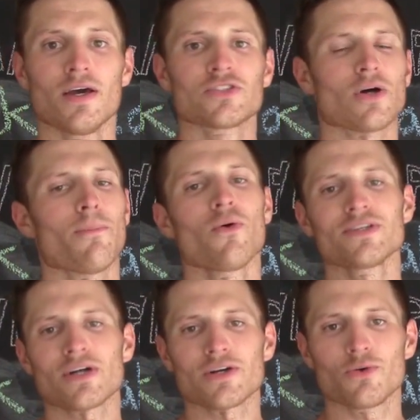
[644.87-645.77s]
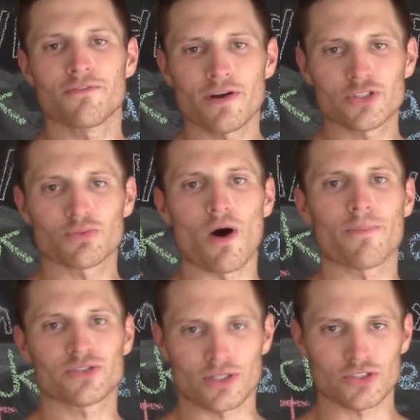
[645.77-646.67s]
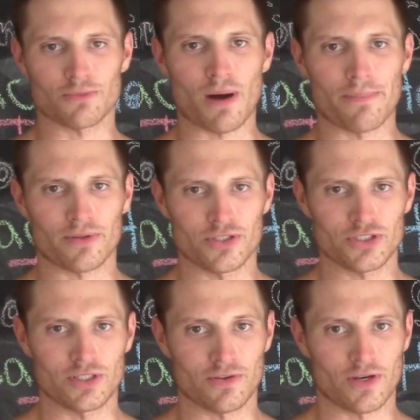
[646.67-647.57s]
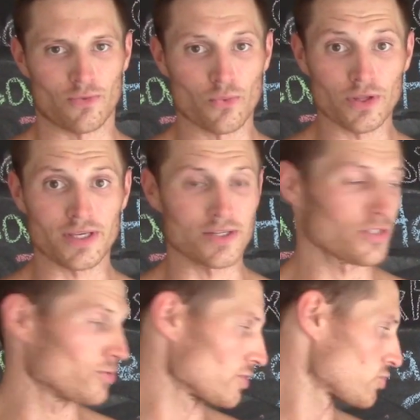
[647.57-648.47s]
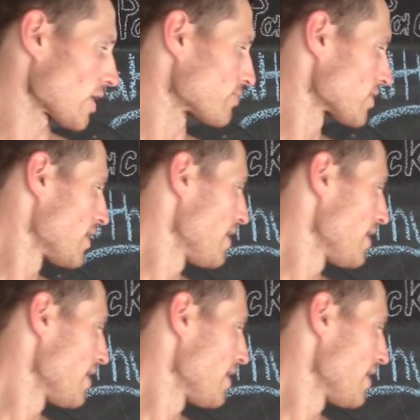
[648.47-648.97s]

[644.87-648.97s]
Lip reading: So I'm only talking to a very small percentage of the population here that are really into using straps.